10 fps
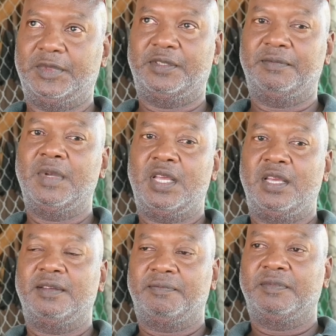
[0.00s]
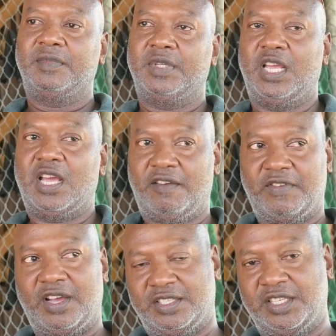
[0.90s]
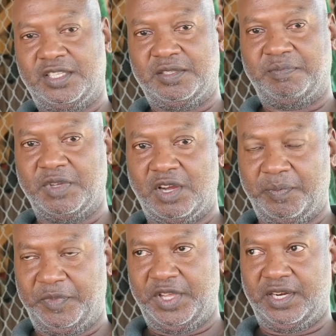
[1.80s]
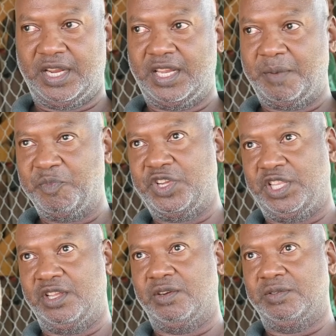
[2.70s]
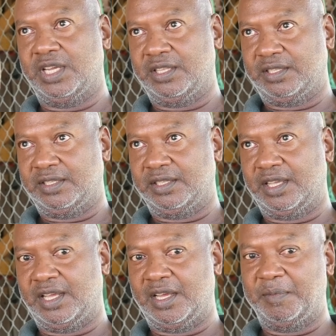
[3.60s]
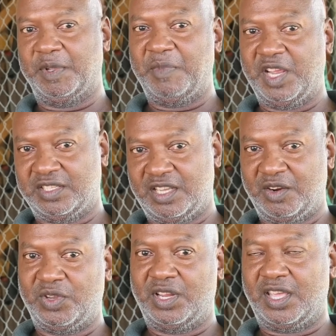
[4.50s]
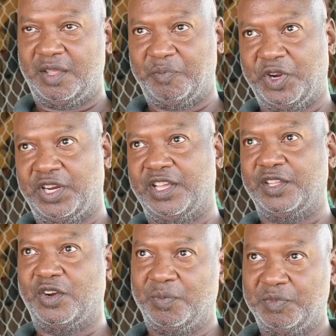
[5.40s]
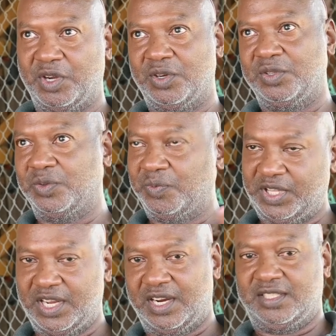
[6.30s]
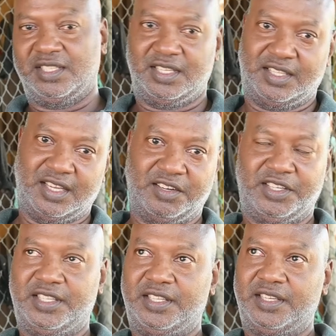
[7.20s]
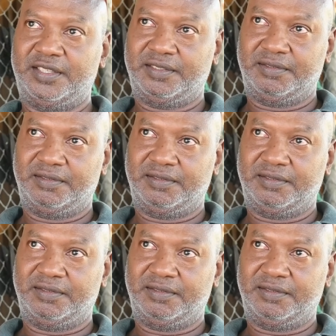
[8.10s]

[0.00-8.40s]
Yeah. They have horses up there that they breed now that the mares are going to get pregnant, come down with the horses that are already there.